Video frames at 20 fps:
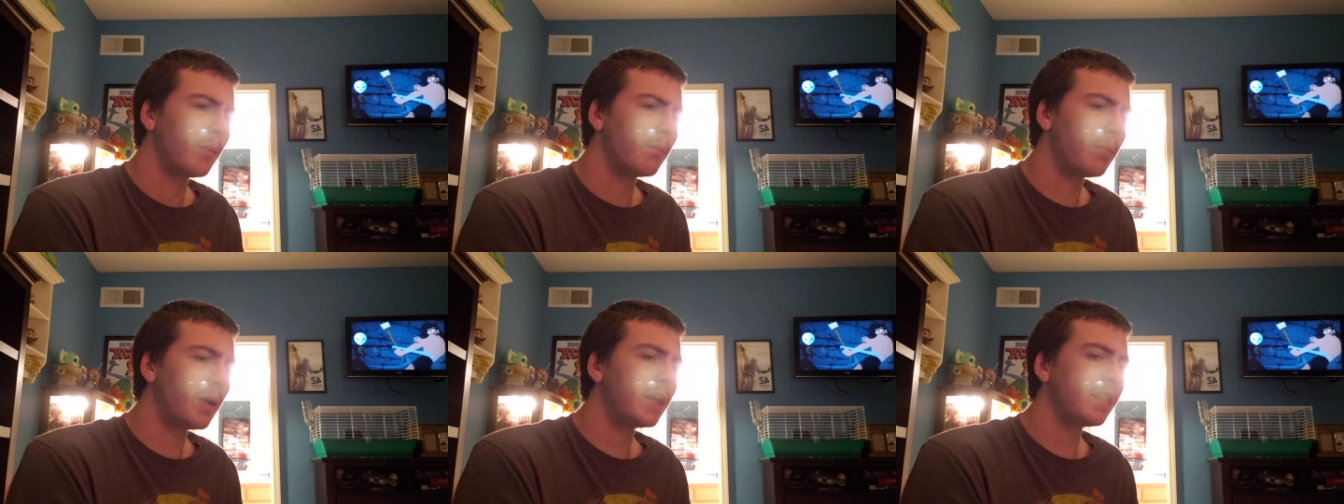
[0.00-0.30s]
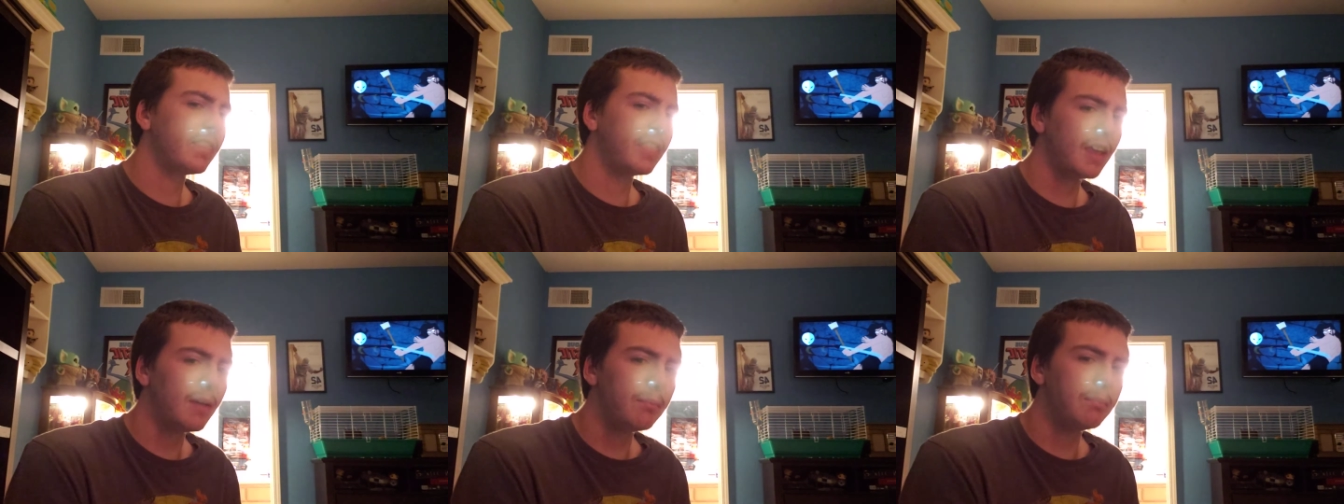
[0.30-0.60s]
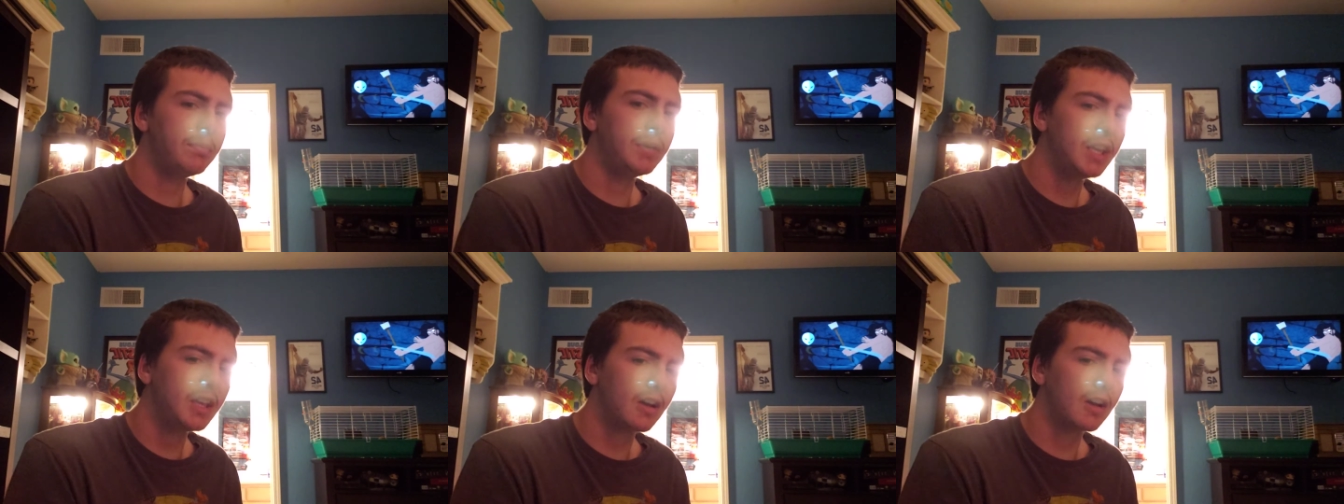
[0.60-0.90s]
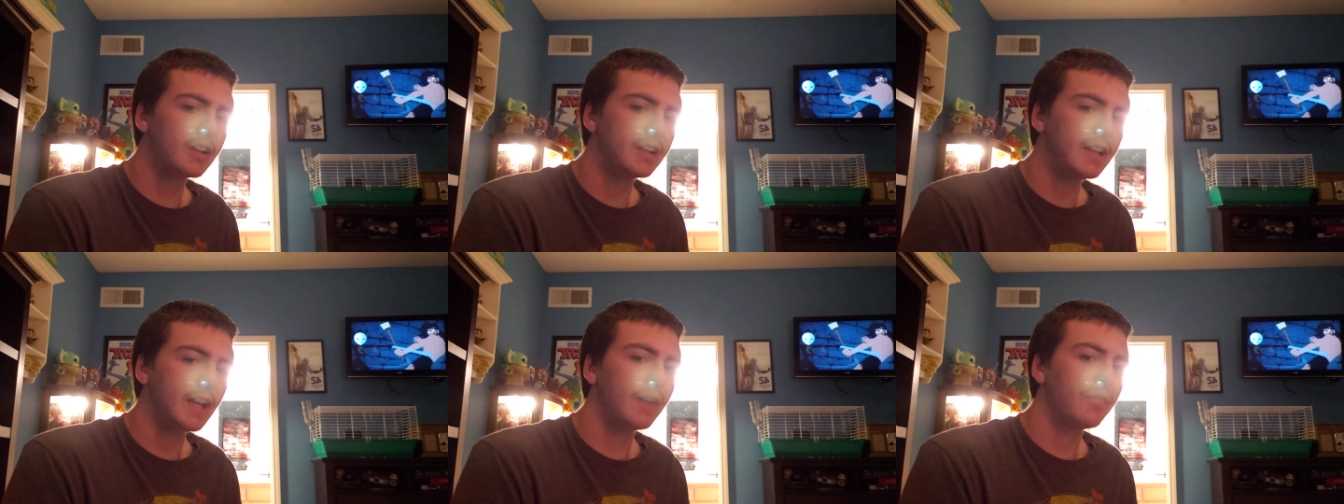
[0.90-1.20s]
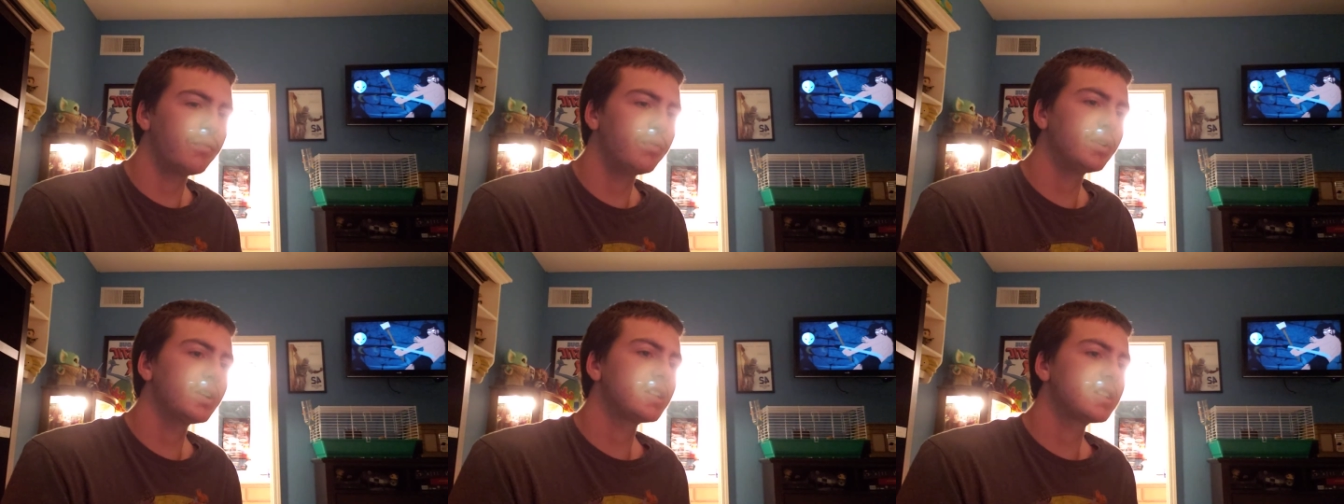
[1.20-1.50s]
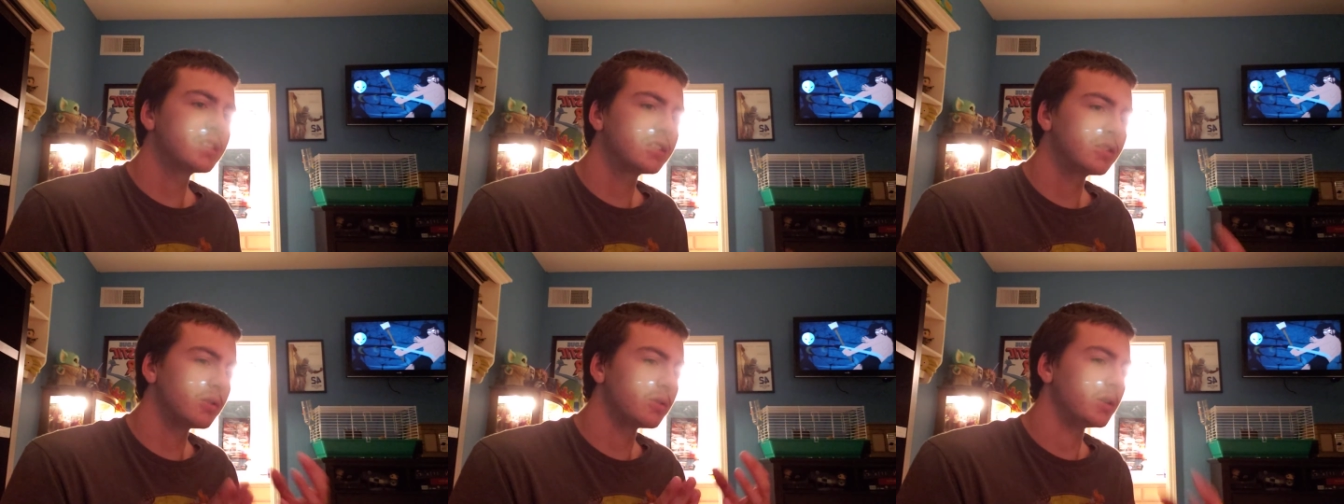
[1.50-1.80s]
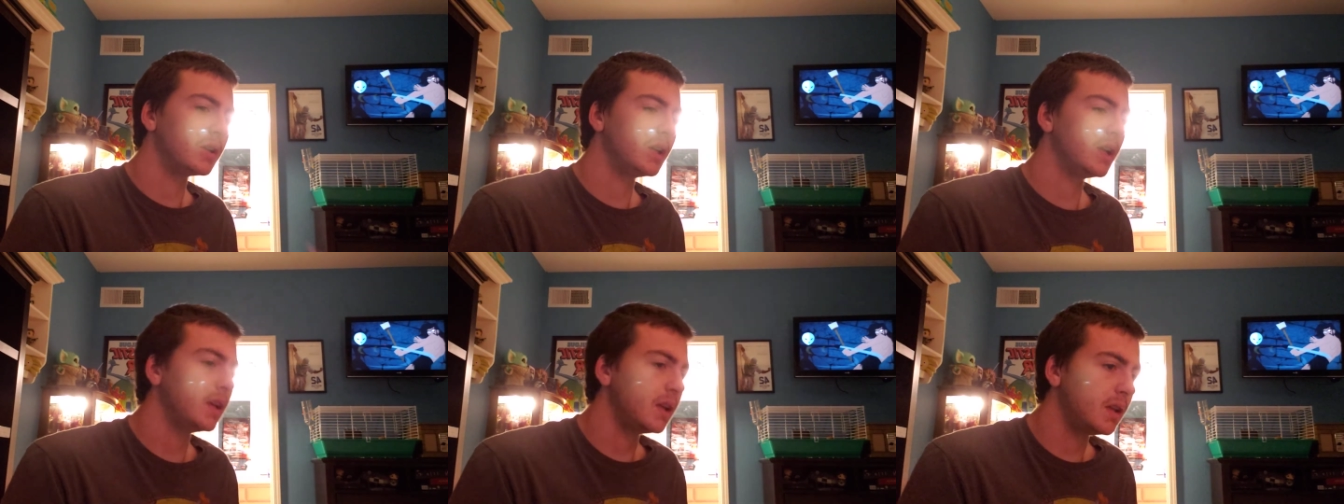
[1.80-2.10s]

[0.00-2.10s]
By them being on Netflix, they're